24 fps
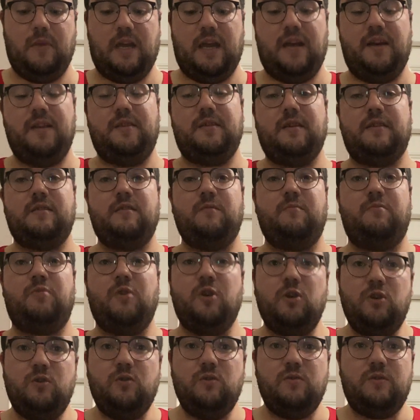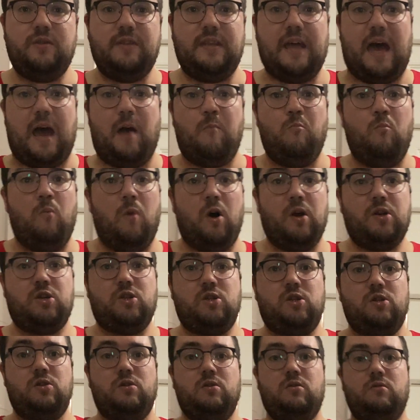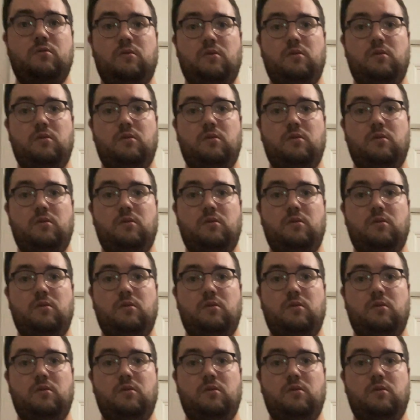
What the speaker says: it doesn't produce that much,